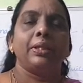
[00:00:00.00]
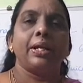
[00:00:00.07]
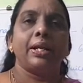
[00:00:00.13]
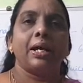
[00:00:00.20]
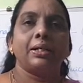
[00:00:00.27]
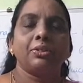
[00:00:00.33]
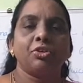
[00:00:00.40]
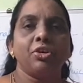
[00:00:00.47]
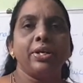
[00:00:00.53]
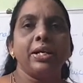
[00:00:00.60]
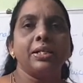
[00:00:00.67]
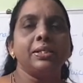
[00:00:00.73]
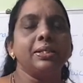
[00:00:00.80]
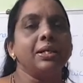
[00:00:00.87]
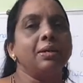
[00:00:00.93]
there are three
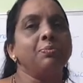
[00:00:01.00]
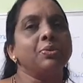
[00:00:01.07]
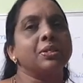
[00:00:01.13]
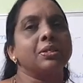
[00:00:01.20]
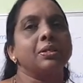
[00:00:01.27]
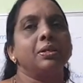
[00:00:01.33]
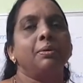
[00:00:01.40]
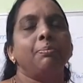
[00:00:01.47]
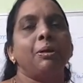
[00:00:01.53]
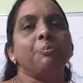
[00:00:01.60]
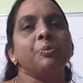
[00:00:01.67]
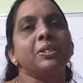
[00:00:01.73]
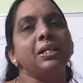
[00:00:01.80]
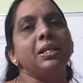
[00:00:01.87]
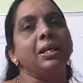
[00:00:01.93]
enzymes
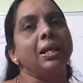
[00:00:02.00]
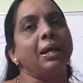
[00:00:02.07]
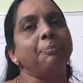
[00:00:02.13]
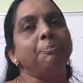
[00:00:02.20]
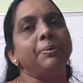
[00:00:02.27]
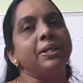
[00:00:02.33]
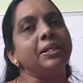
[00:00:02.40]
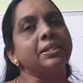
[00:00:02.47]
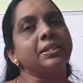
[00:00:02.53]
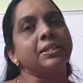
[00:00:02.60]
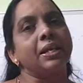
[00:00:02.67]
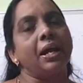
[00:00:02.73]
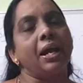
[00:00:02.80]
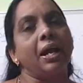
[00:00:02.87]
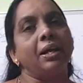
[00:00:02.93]
pepsin
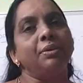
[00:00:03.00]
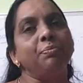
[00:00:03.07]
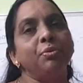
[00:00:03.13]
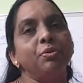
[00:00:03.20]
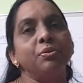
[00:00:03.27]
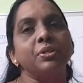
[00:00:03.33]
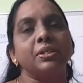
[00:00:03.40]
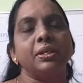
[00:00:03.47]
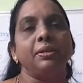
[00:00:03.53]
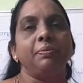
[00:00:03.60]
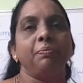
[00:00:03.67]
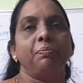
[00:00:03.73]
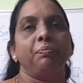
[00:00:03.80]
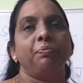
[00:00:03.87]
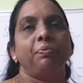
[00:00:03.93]
lipase and
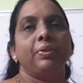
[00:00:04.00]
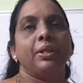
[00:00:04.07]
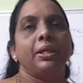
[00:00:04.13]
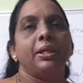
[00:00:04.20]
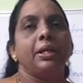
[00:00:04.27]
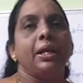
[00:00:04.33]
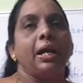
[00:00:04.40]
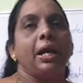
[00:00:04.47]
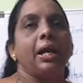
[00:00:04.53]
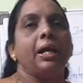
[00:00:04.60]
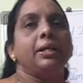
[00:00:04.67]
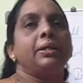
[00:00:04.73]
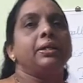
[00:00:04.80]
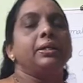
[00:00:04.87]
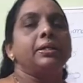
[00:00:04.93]
mucin
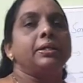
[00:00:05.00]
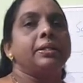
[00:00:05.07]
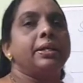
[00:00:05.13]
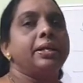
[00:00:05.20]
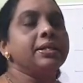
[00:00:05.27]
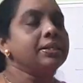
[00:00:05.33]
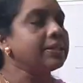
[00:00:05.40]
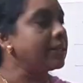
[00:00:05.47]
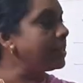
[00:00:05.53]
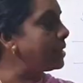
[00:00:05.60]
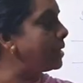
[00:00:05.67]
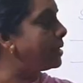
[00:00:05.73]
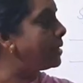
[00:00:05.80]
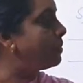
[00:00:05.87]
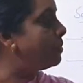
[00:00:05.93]
and the next uh,
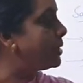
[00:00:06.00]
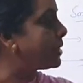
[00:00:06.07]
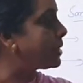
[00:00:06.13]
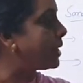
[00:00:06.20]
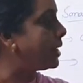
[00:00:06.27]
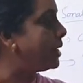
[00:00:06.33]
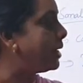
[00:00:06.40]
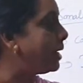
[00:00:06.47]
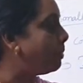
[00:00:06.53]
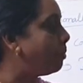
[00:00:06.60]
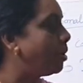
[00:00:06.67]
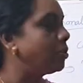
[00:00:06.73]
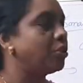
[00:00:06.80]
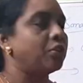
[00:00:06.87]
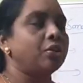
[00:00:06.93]
we studied
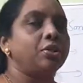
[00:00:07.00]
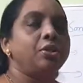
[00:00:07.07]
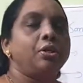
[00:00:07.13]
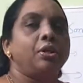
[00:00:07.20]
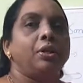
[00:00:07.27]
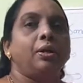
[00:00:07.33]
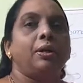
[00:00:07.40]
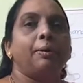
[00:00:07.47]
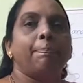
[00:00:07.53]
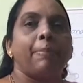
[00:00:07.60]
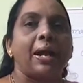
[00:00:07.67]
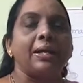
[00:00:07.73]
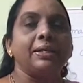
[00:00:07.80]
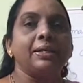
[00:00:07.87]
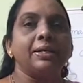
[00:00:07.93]
about uh,
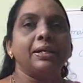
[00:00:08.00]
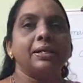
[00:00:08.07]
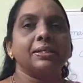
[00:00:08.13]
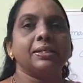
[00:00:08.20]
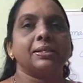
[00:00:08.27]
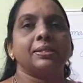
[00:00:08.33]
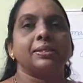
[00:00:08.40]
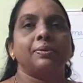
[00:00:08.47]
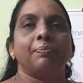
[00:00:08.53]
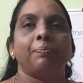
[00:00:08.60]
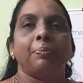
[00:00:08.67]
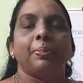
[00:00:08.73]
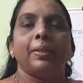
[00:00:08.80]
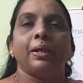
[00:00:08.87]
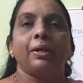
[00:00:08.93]
pancreas
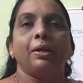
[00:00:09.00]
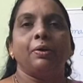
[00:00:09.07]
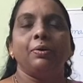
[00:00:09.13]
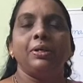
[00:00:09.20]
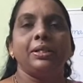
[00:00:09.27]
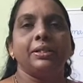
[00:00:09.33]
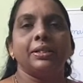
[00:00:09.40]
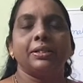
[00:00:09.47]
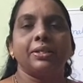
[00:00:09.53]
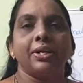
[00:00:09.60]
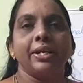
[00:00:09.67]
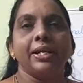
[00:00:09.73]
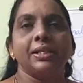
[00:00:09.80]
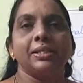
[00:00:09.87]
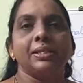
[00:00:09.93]
only the
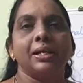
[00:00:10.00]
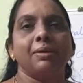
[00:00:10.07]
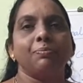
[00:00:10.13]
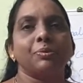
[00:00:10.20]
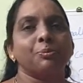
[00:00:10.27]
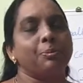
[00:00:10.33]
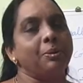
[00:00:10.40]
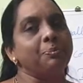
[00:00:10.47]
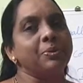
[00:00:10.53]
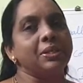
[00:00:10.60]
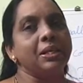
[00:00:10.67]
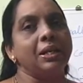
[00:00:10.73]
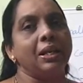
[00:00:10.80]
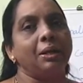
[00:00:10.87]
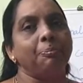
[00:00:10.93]
three enzymes,
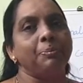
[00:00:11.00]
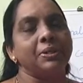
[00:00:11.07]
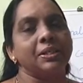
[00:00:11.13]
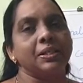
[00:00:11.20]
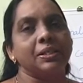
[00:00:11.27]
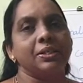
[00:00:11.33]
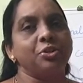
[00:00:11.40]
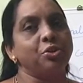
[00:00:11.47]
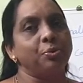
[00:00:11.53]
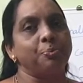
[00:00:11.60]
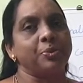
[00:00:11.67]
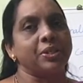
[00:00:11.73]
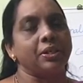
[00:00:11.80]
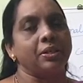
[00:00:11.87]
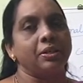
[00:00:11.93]
pepsin, lipase and the
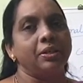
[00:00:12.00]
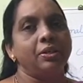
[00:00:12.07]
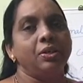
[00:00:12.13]
trypsin.